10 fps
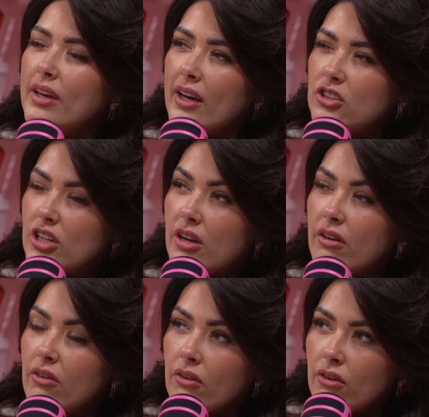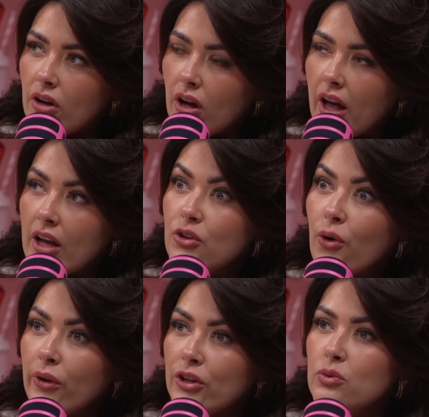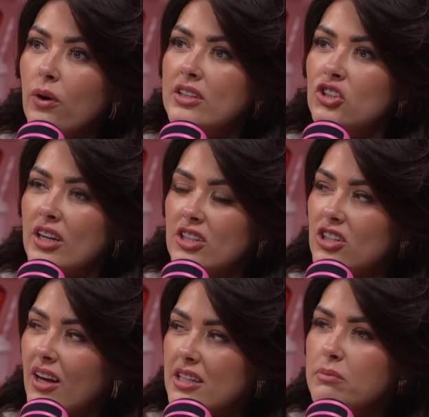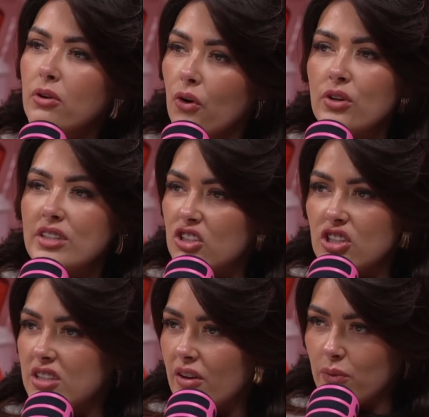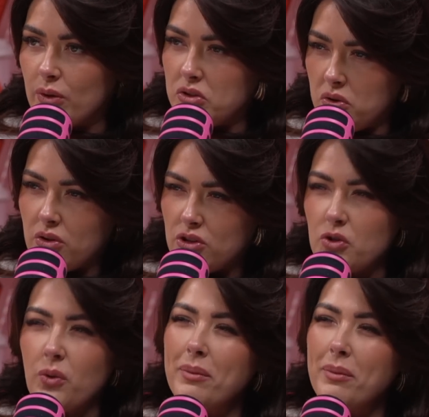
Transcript: actually acknowledge what a tradition is because it's just stuff we do. Do you know what I